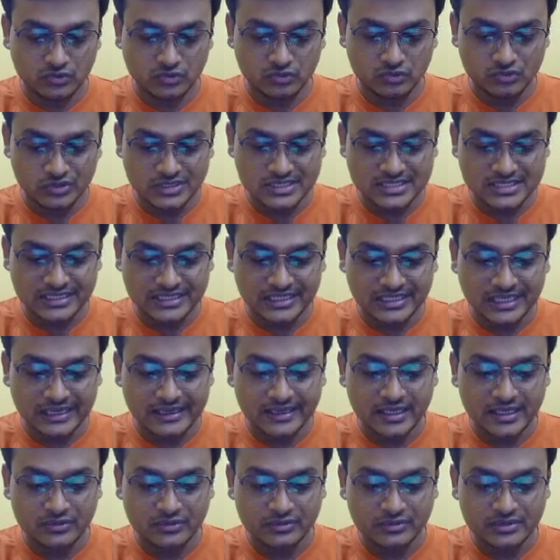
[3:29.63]
Who is
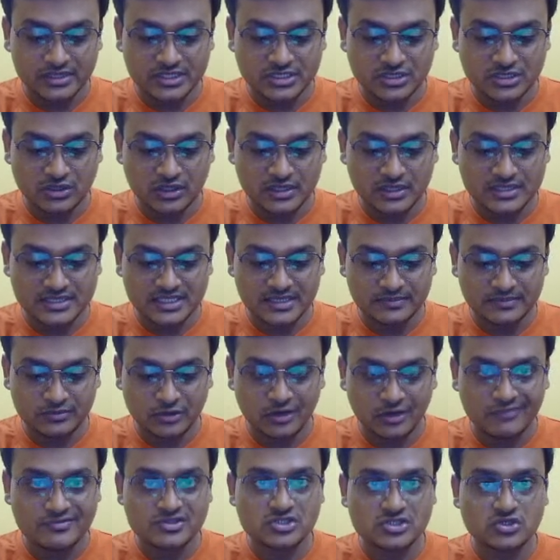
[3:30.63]
credited with this concept
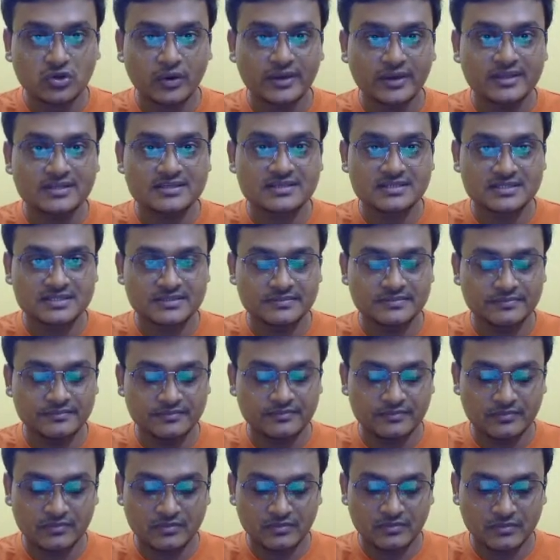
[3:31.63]
of Stoicism?
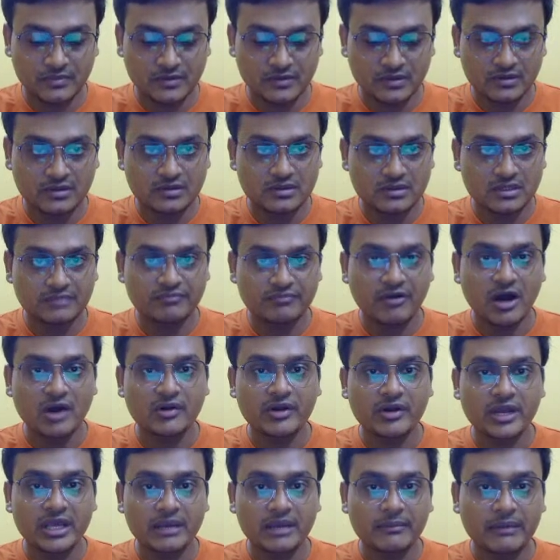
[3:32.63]
The
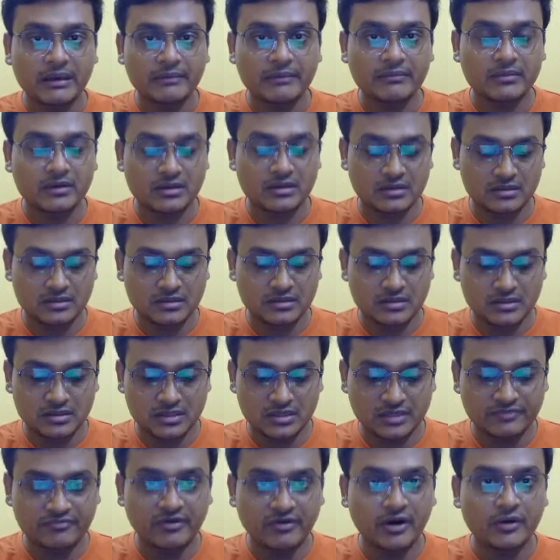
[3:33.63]
founding
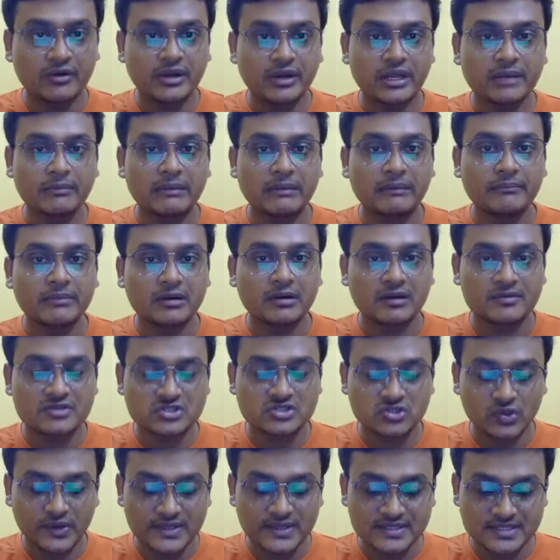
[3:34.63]
member of
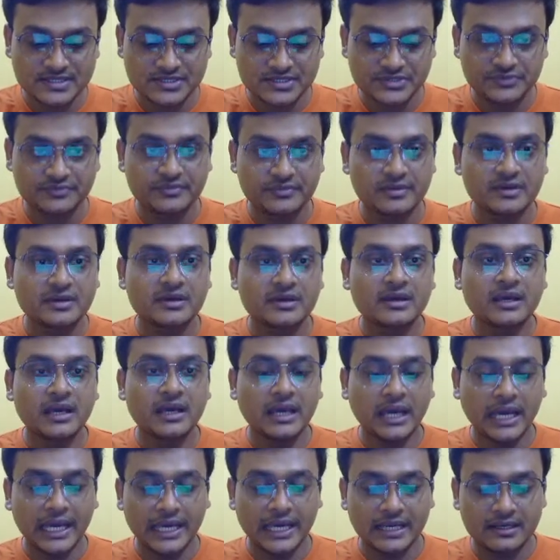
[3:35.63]
Stoicism.
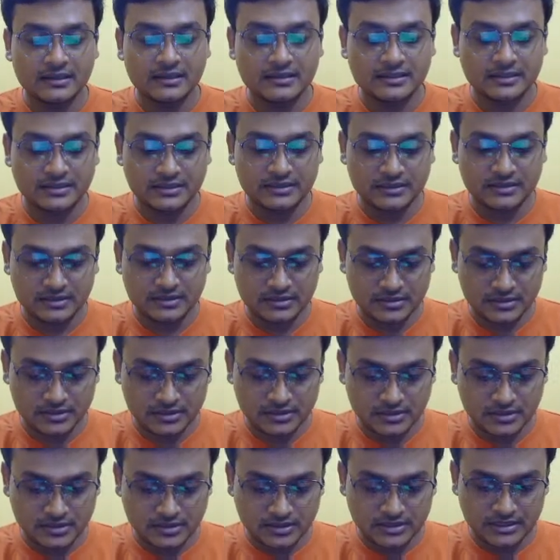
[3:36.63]
And
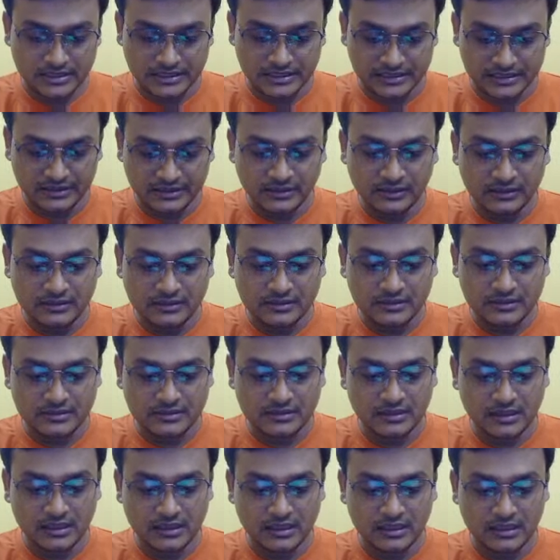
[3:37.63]
here
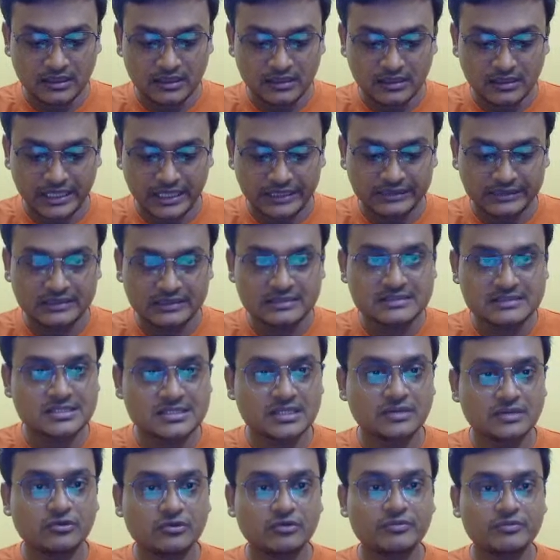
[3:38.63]
the right
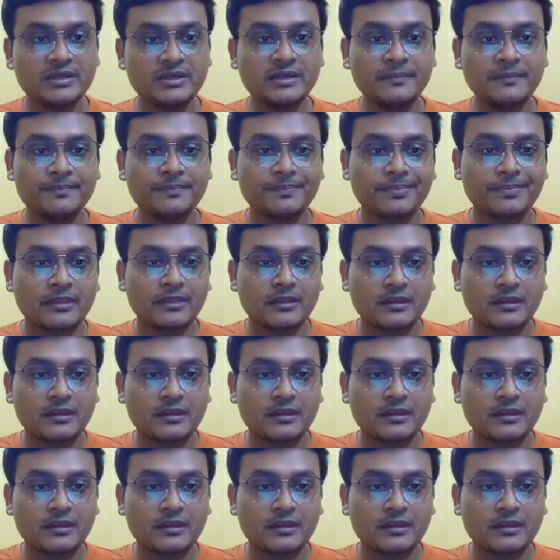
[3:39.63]
answer would be